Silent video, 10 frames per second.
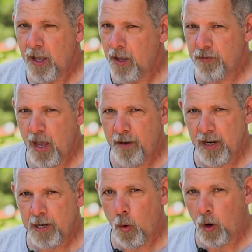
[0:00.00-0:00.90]
If you have
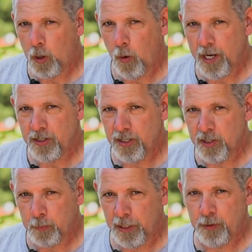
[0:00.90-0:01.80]
any more
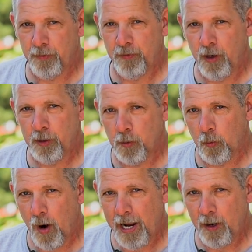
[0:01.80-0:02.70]
questions, please refer to
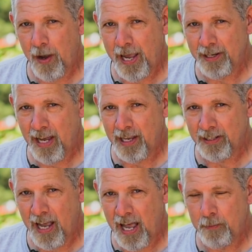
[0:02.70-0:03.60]
rhino ag dot
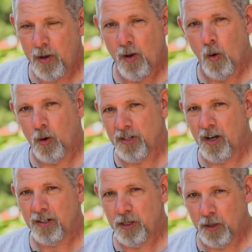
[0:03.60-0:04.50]
com or
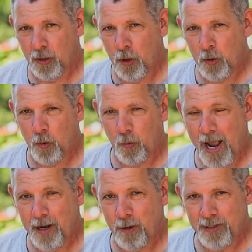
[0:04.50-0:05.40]
talk to your local
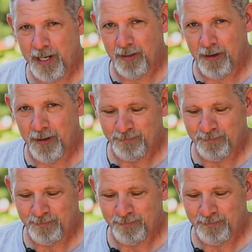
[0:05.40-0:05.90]
Rhino dealer.